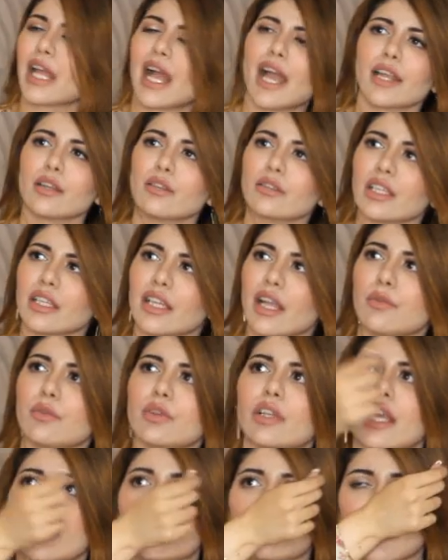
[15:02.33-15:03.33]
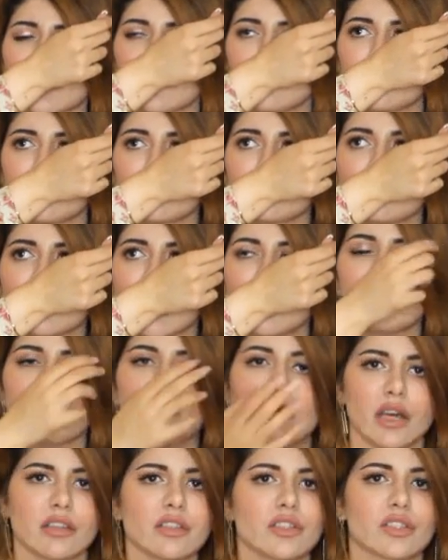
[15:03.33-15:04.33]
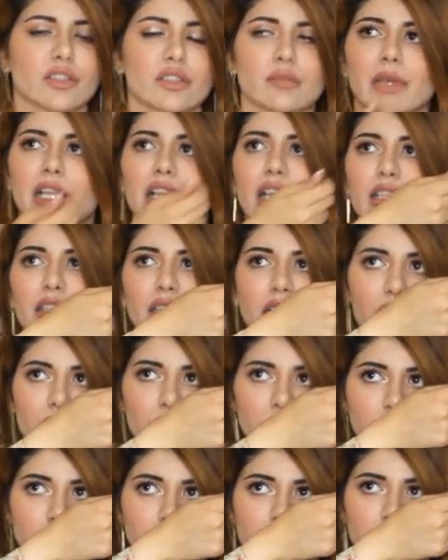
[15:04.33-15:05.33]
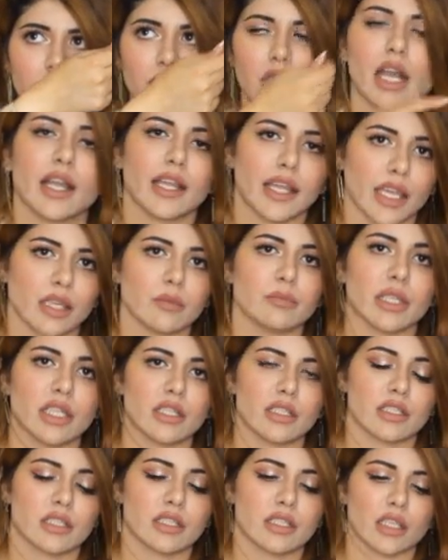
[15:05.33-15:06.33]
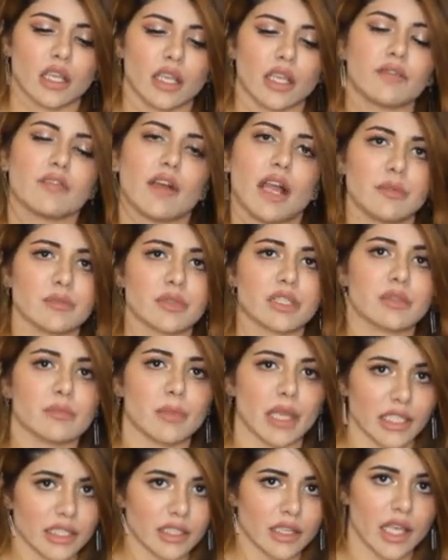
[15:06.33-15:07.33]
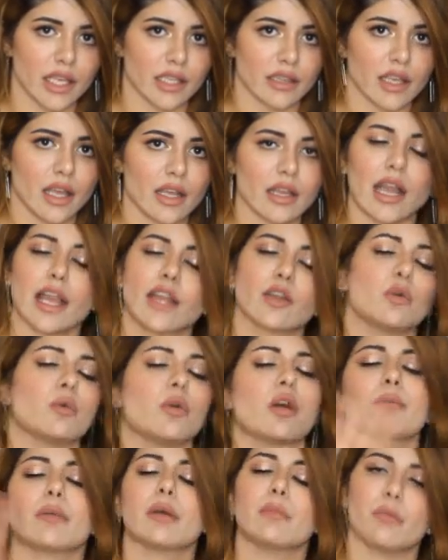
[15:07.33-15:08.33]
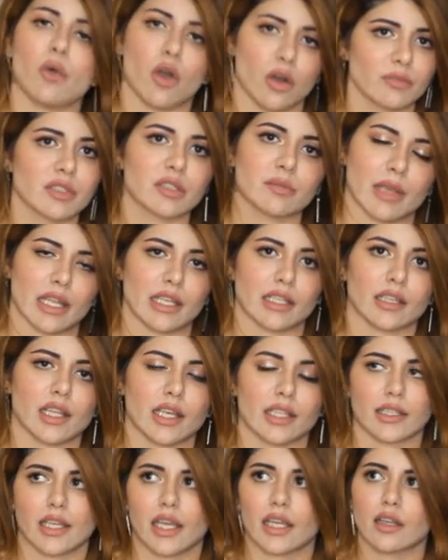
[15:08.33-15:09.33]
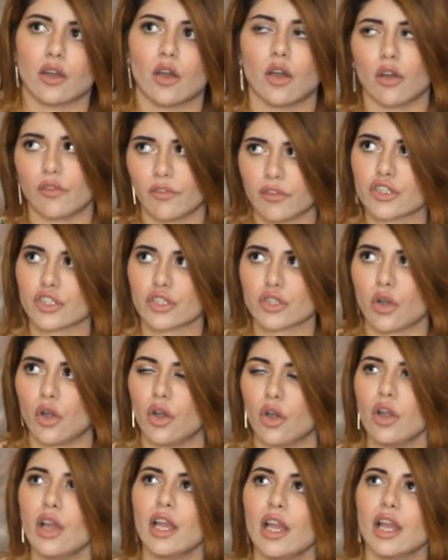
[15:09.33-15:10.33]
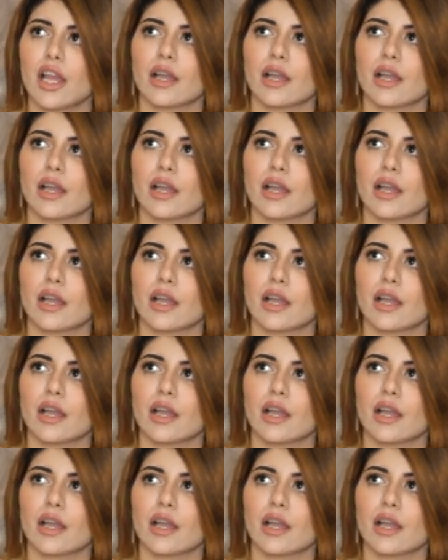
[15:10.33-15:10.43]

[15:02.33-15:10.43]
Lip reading: I don't think I would like my mother to smell like that. Again, because if I'm smelling like that, I don't want my mom smelling like that for sure.